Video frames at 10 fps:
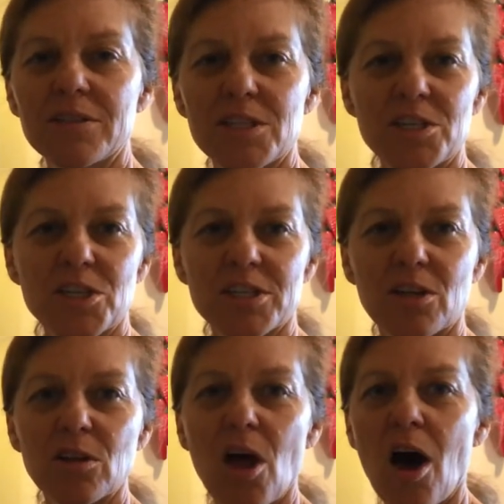to just
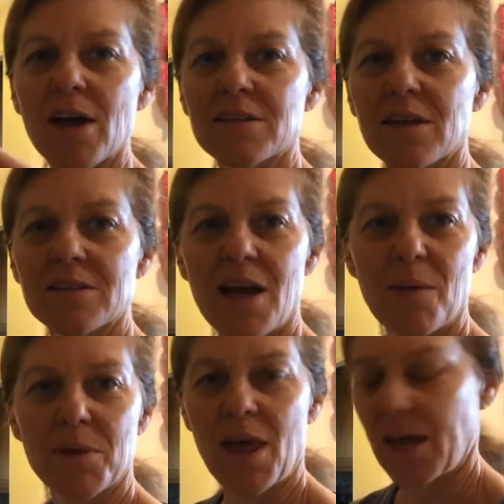gloss on
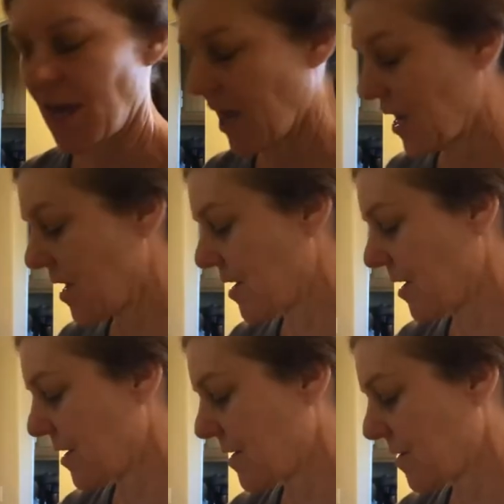top of that cake.
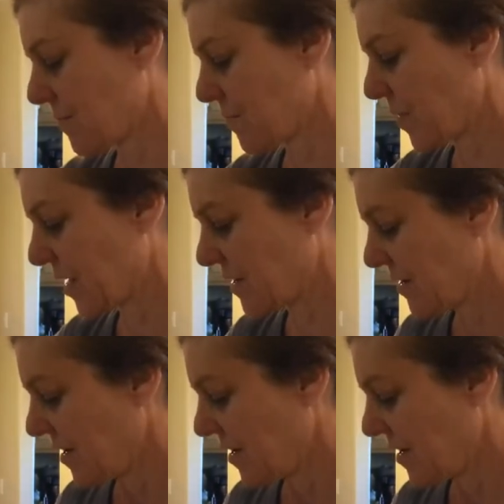But